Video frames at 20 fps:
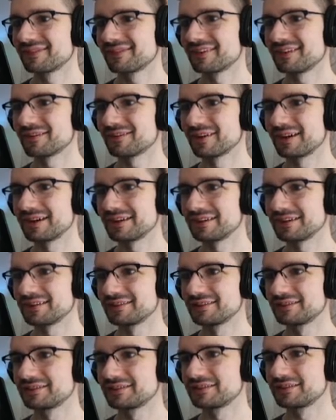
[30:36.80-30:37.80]
Alrighty. Are you okay?
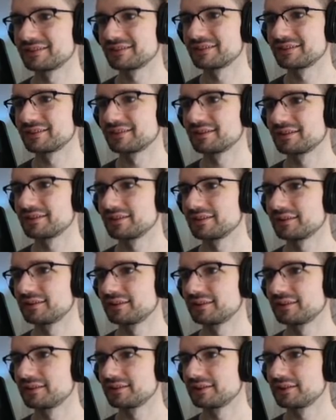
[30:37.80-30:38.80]
What happened in
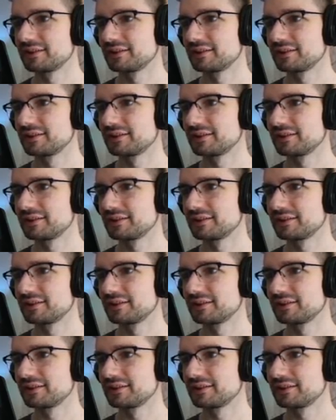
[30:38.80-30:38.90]
there?